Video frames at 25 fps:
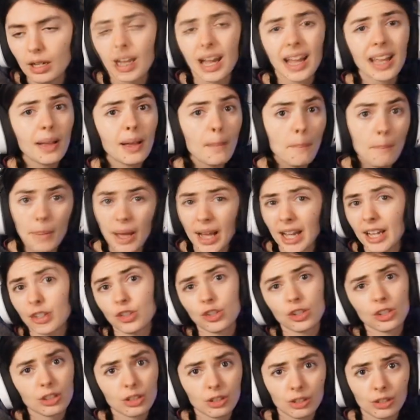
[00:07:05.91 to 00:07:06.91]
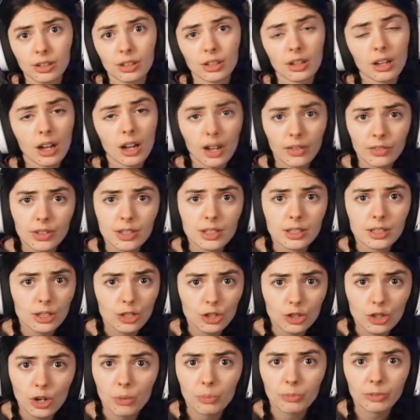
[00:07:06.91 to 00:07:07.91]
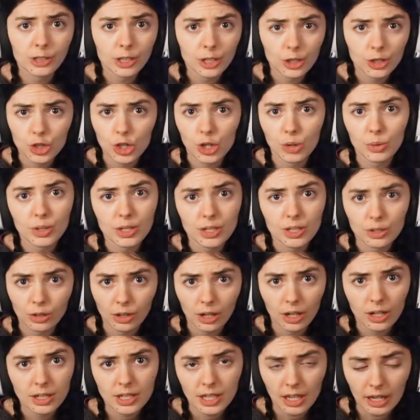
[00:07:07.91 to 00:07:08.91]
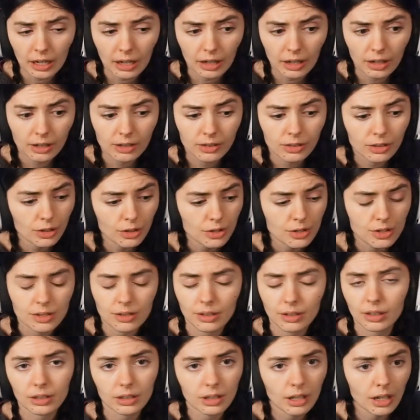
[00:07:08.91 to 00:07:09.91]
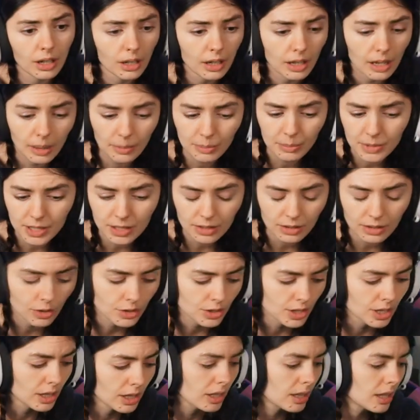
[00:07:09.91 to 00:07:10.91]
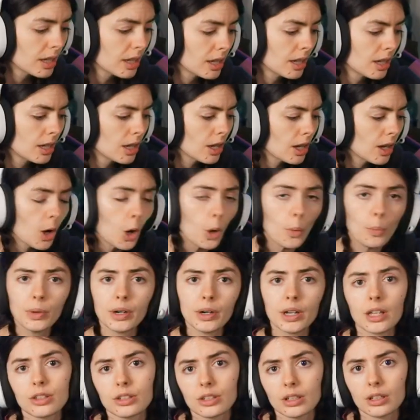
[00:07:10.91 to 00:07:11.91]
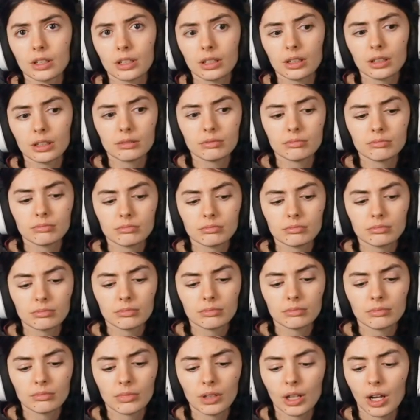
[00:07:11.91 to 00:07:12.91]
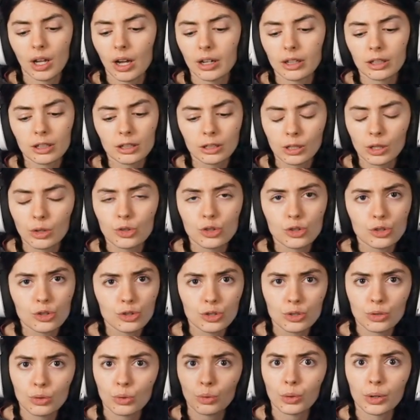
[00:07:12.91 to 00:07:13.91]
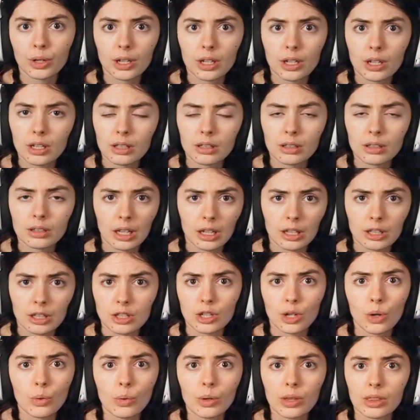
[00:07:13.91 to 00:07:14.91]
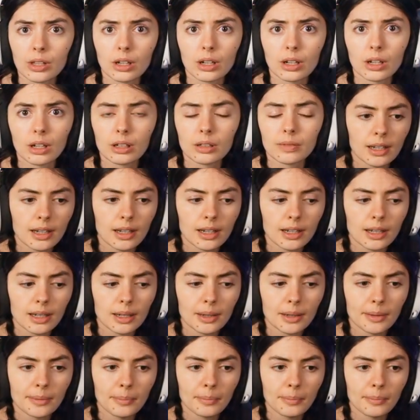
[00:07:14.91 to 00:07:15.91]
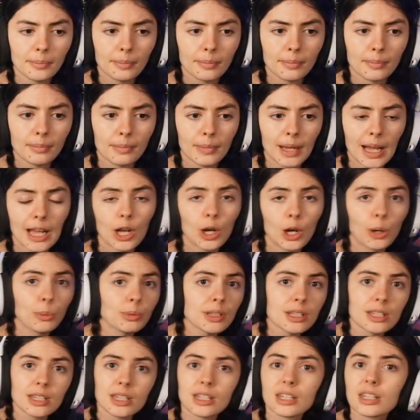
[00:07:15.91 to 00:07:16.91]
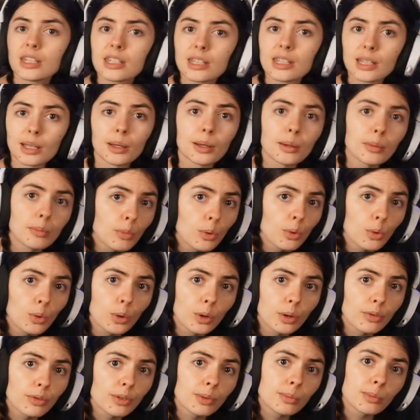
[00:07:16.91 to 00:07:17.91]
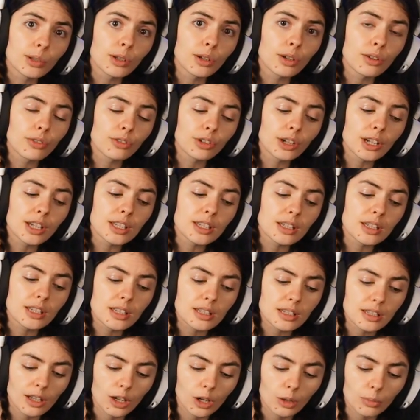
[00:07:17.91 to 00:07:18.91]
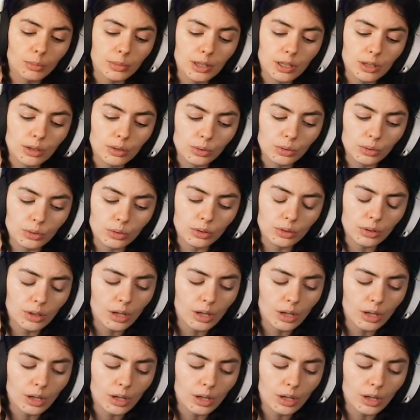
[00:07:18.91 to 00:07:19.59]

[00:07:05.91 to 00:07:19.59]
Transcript: I imagine they're going to obviously hopefully show his crosshair. There's a, empty, there's a open-ended non-closure story that's going there. Um, I hope to see some more familiar faces. That'll be cool.